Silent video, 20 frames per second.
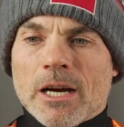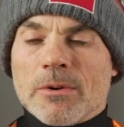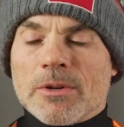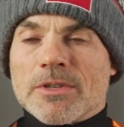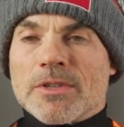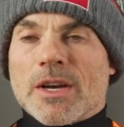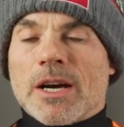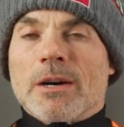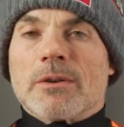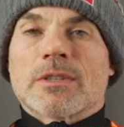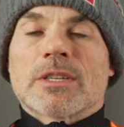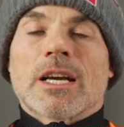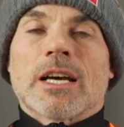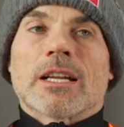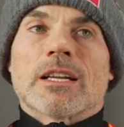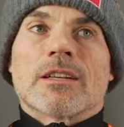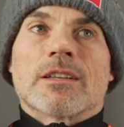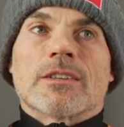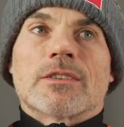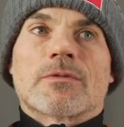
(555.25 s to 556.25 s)
I was
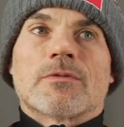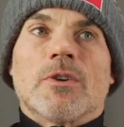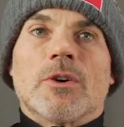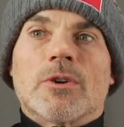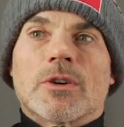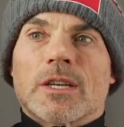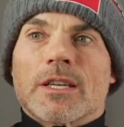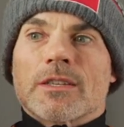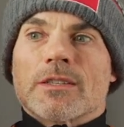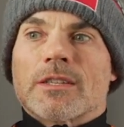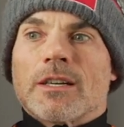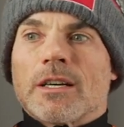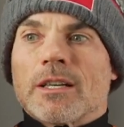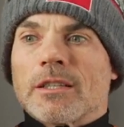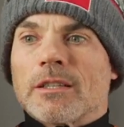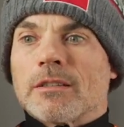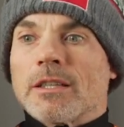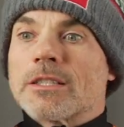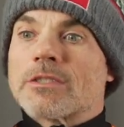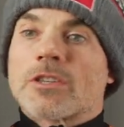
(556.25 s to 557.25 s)
kind of just focused
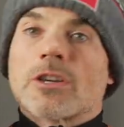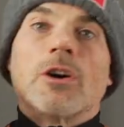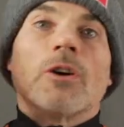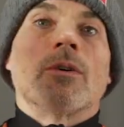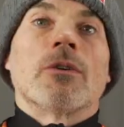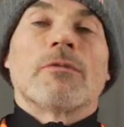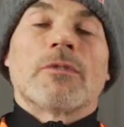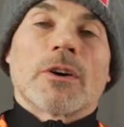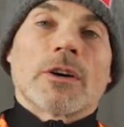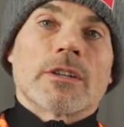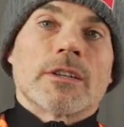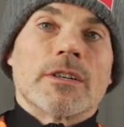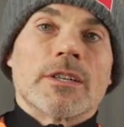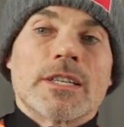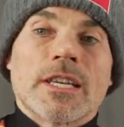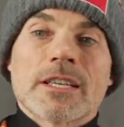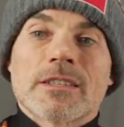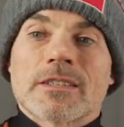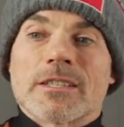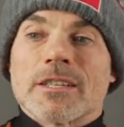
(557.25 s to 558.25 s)
on the let's go a farther
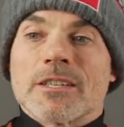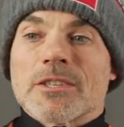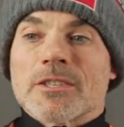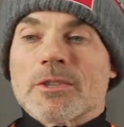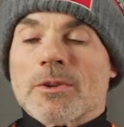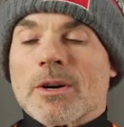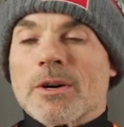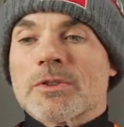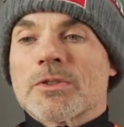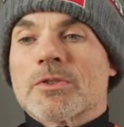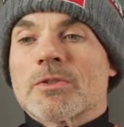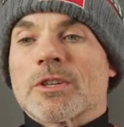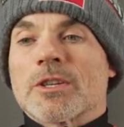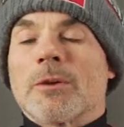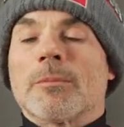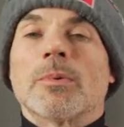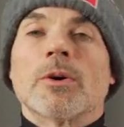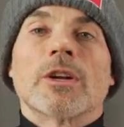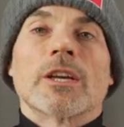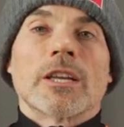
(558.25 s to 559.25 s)
distance. So I was
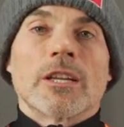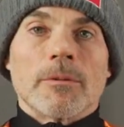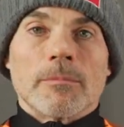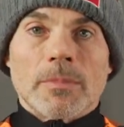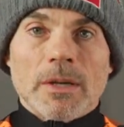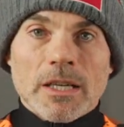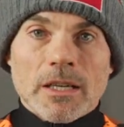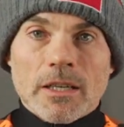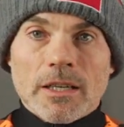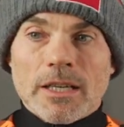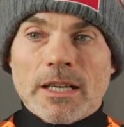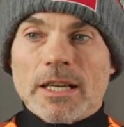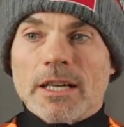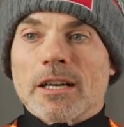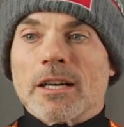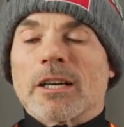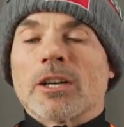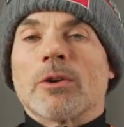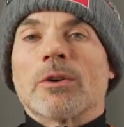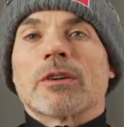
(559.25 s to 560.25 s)
putting in a bigger
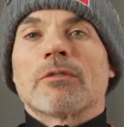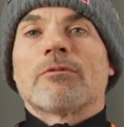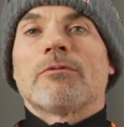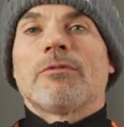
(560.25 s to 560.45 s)
gear and going